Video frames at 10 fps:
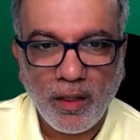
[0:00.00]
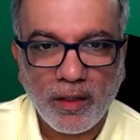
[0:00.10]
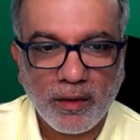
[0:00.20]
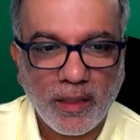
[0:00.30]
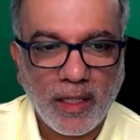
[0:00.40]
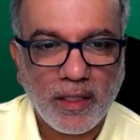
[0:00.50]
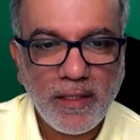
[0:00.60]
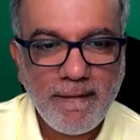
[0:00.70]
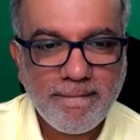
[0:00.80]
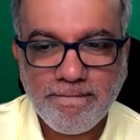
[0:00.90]
And
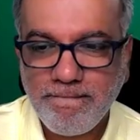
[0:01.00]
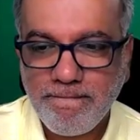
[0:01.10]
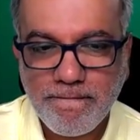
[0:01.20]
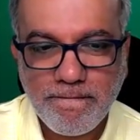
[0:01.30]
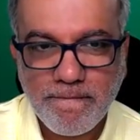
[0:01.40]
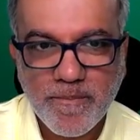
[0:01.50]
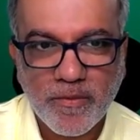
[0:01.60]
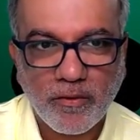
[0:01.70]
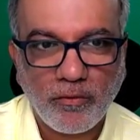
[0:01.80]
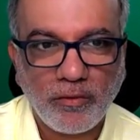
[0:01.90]
then
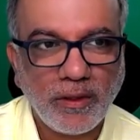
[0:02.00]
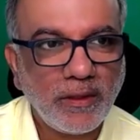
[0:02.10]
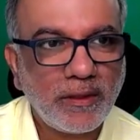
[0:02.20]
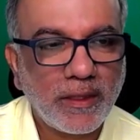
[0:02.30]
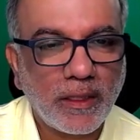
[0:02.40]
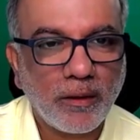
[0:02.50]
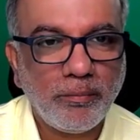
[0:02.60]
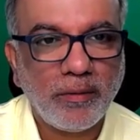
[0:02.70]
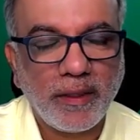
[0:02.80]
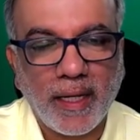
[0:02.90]
we set
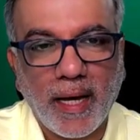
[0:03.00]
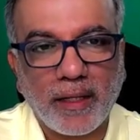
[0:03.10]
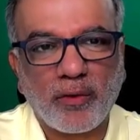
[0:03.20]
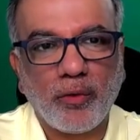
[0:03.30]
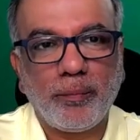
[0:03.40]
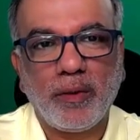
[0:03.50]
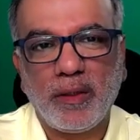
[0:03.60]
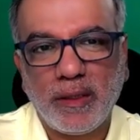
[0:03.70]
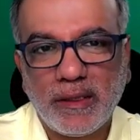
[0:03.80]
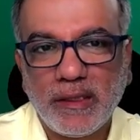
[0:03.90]
up the ad group.
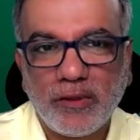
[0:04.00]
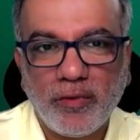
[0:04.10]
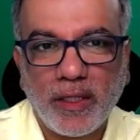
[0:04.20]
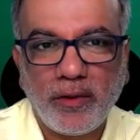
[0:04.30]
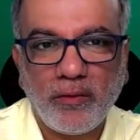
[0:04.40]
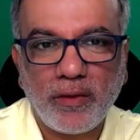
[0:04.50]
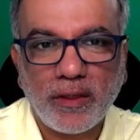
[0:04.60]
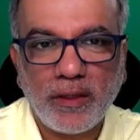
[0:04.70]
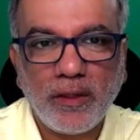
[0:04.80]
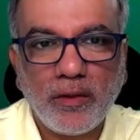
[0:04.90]
This is where you
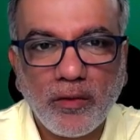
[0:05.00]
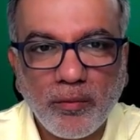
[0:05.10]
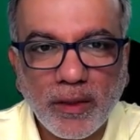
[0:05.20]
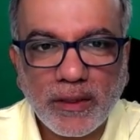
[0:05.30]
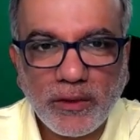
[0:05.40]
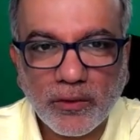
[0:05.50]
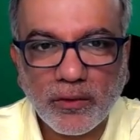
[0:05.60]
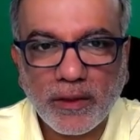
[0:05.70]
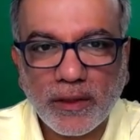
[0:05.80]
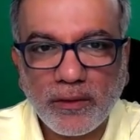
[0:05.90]
just need to make
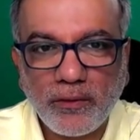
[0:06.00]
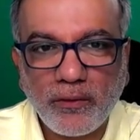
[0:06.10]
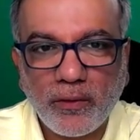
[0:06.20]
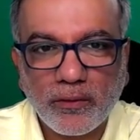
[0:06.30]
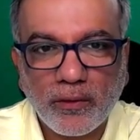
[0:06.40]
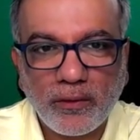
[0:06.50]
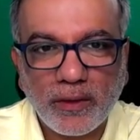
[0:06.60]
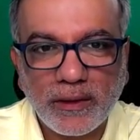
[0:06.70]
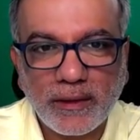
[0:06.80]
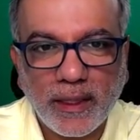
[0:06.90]
sure that you're not on
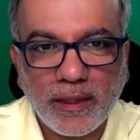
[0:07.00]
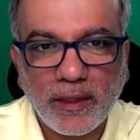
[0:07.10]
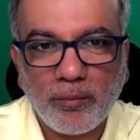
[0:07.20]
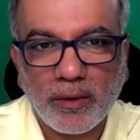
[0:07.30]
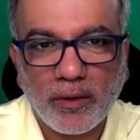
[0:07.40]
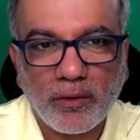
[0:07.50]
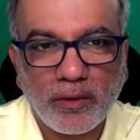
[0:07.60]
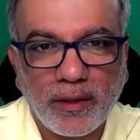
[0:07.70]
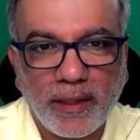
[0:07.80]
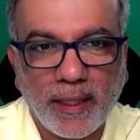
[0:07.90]
the standard but
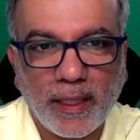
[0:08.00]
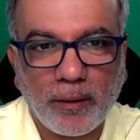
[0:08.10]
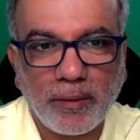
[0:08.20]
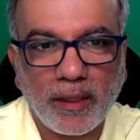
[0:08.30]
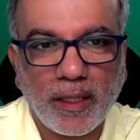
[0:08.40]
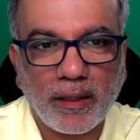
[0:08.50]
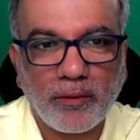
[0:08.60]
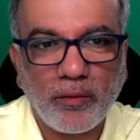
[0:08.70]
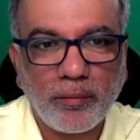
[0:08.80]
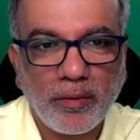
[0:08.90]
on the dynamic ad
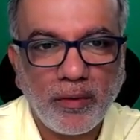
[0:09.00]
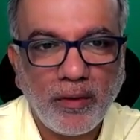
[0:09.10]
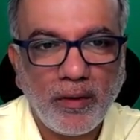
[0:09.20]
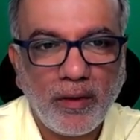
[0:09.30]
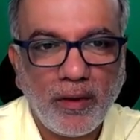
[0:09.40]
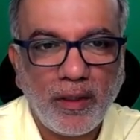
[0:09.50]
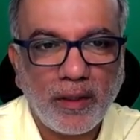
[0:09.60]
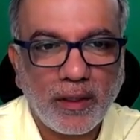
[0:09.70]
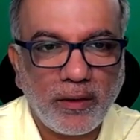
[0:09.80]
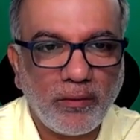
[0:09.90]
group.
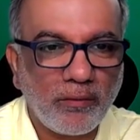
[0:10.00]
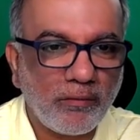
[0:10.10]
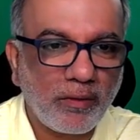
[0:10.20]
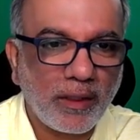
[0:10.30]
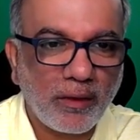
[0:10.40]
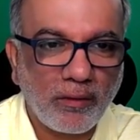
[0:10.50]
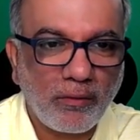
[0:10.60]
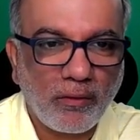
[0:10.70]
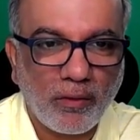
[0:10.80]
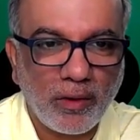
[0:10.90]
And then you can
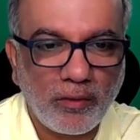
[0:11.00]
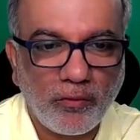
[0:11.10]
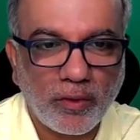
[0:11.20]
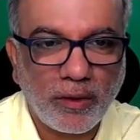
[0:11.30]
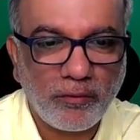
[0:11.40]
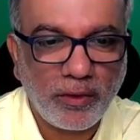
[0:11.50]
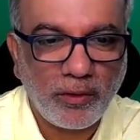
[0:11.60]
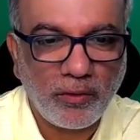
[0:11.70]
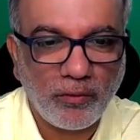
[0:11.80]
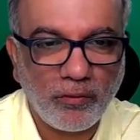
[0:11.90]
call it whatever
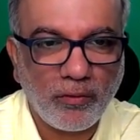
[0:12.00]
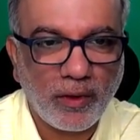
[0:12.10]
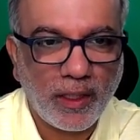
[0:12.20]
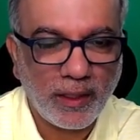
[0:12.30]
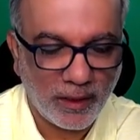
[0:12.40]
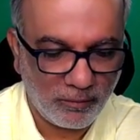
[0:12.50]
you like.